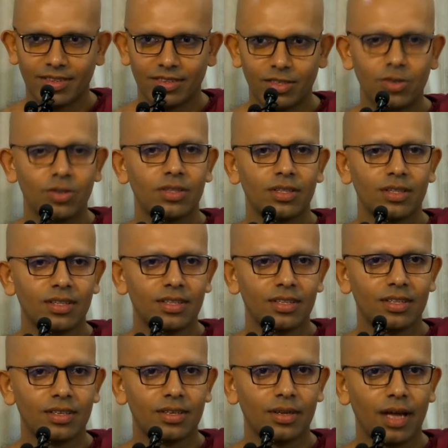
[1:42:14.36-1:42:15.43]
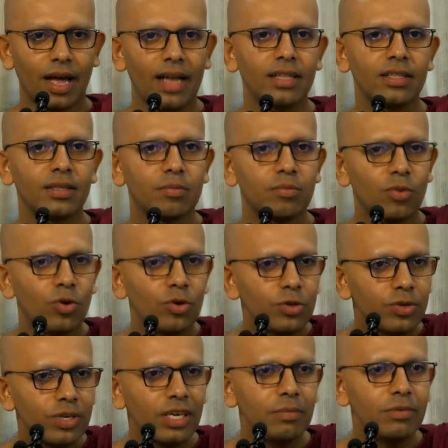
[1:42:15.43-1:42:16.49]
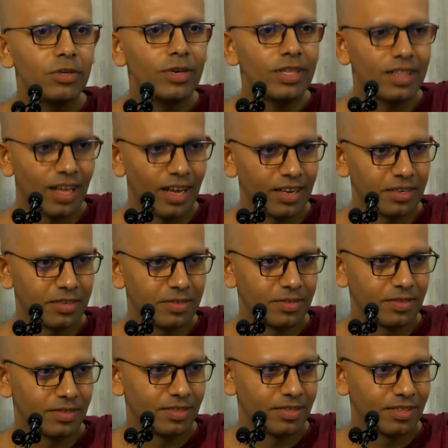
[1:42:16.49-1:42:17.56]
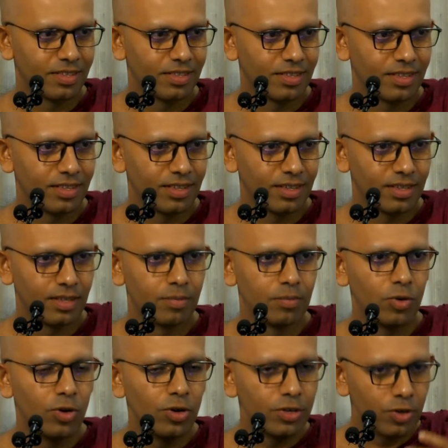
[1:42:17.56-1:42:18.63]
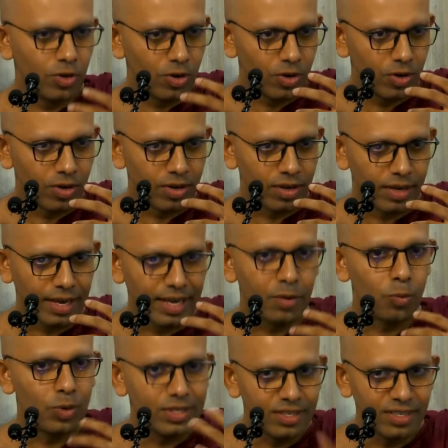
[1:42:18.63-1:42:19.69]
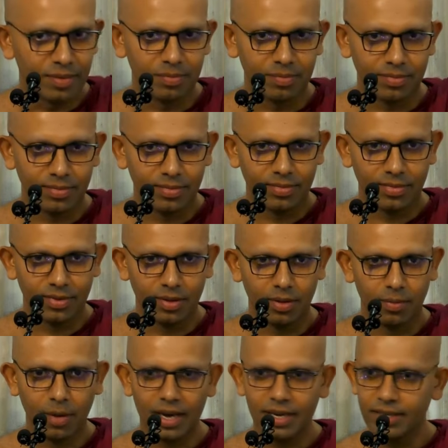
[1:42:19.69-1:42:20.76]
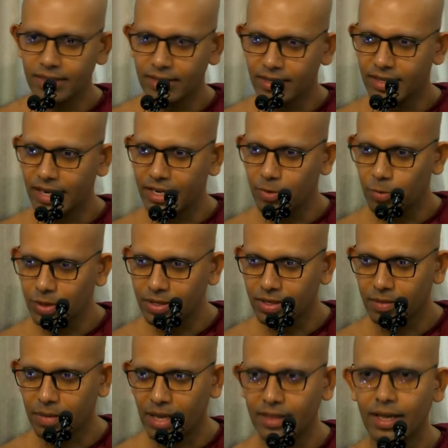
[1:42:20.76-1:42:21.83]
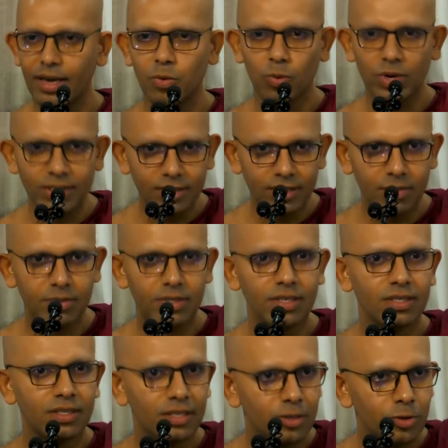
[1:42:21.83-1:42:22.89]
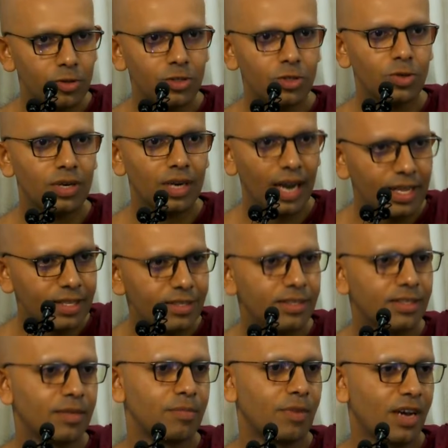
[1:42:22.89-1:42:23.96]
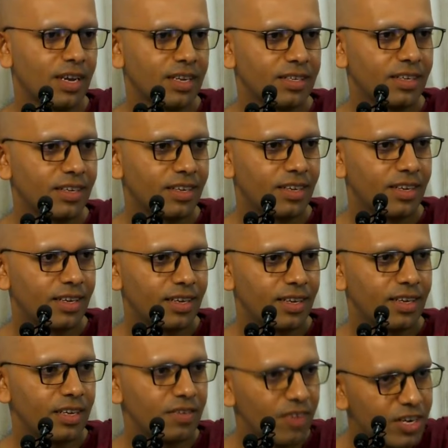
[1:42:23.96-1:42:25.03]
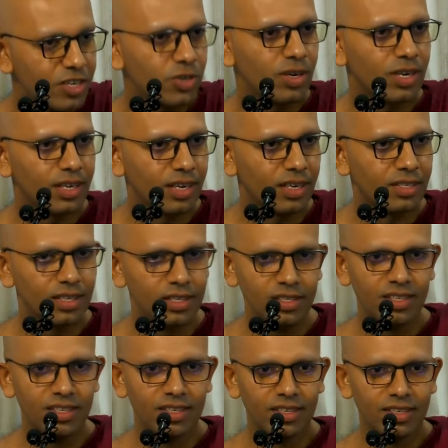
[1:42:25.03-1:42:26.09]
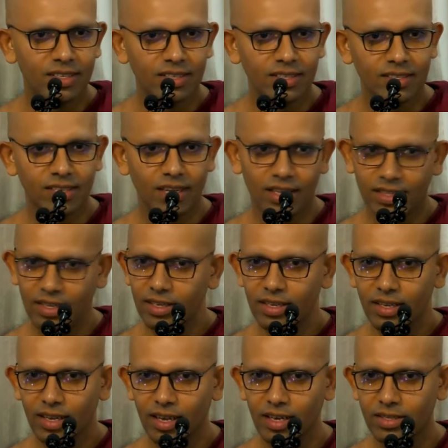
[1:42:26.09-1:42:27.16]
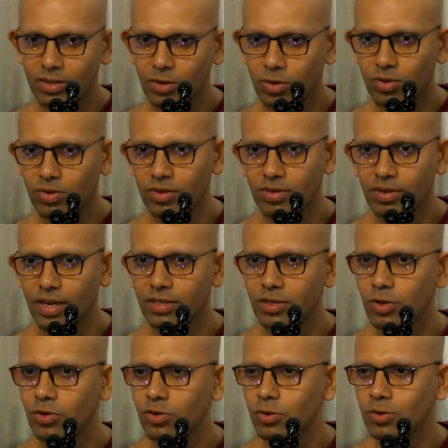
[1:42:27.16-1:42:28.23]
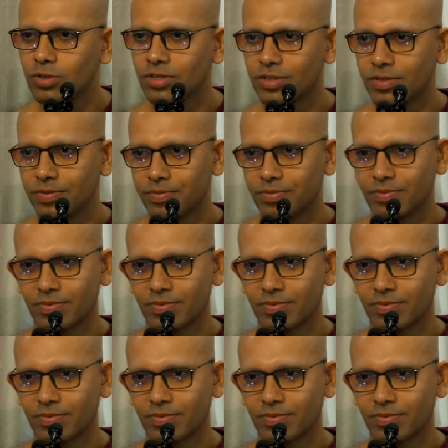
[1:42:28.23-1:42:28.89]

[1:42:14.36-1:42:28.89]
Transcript: So, and the more you keep doing that, the more you're in wisdom. The mind is in a state of wisdom, and that wisdom continues to cleanse the mind eventually until Jati has no roots.